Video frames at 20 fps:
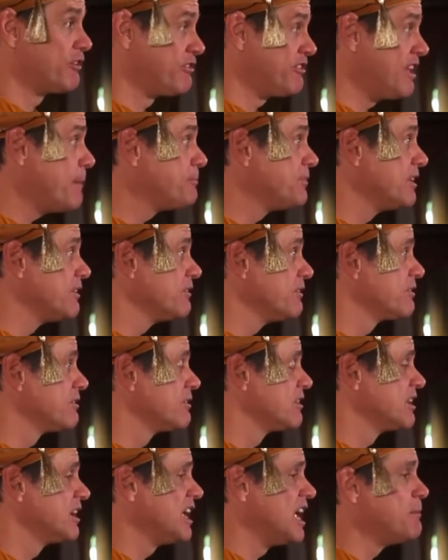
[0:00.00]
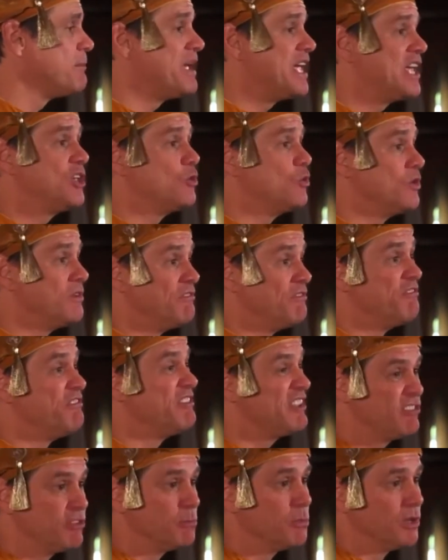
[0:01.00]
acceptance can make you
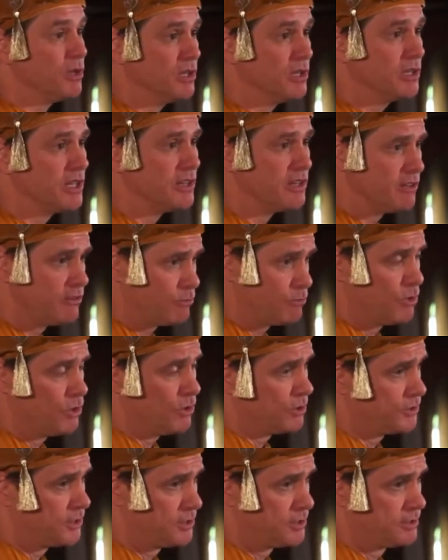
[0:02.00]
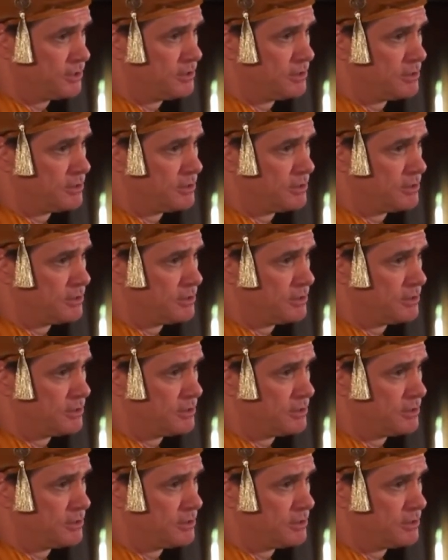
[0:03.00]
invisible in this world.